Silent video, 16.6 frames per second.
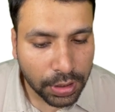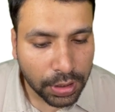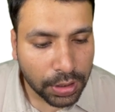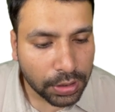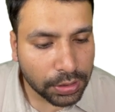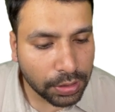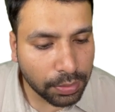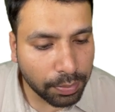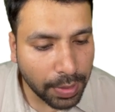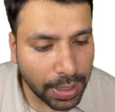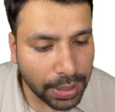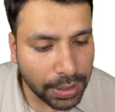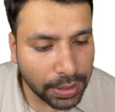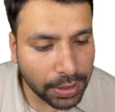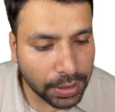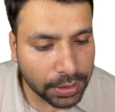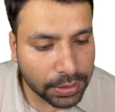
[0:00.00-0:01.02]
the bile
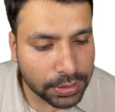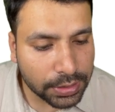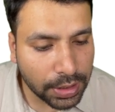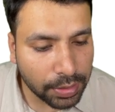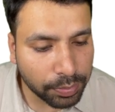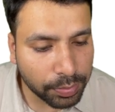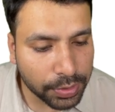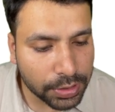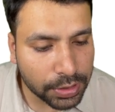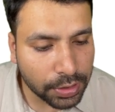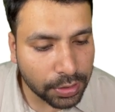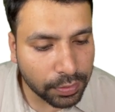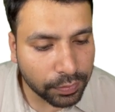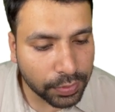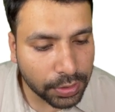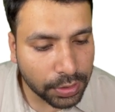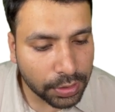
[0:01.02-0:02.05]
ducts are preserved,